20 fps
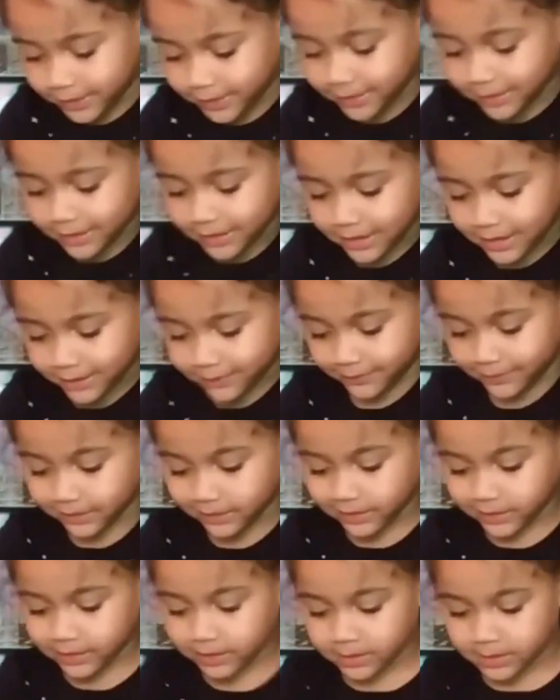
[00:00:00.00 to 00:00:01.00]
really, I
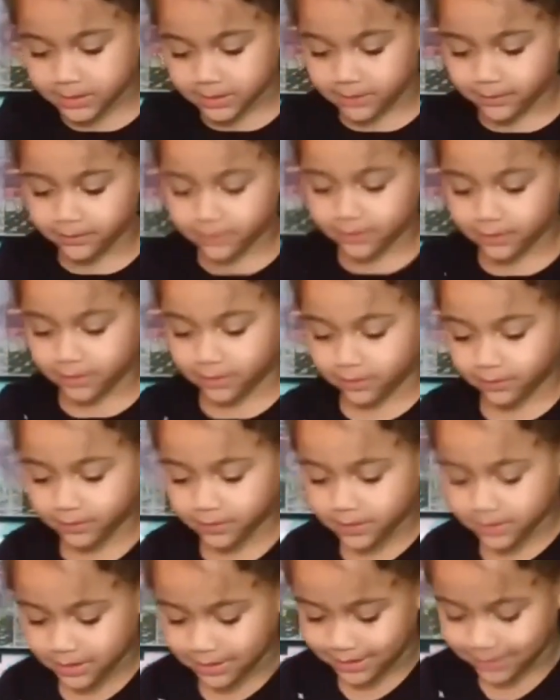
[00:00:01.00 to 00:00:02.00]
really don't
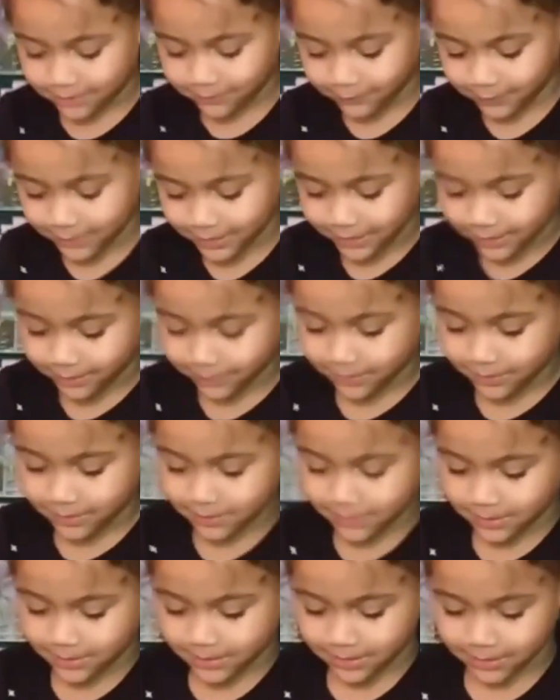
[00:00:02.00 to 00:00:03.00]
know what else
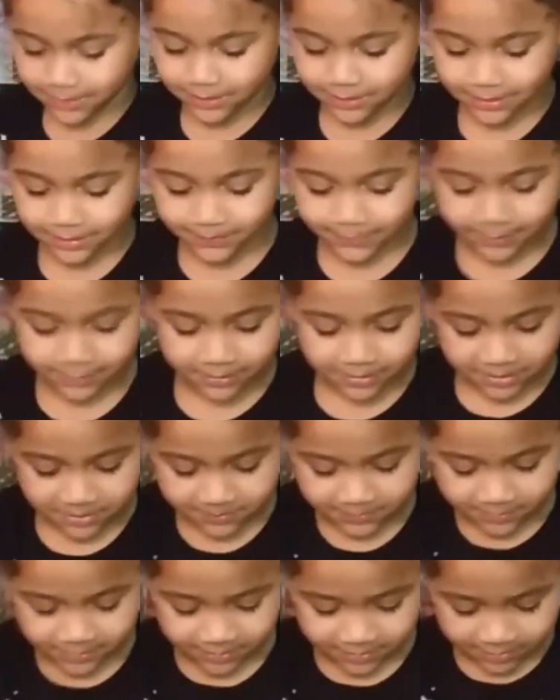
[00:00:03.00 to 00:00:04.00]
to say about this
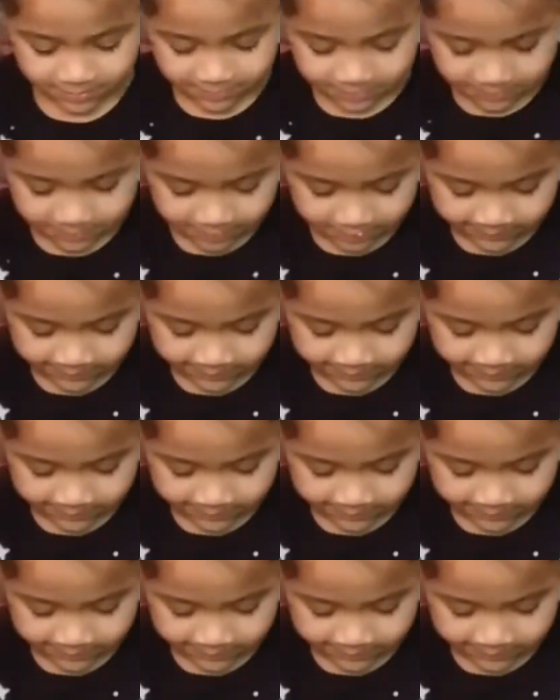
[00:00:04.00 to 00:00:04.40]
product.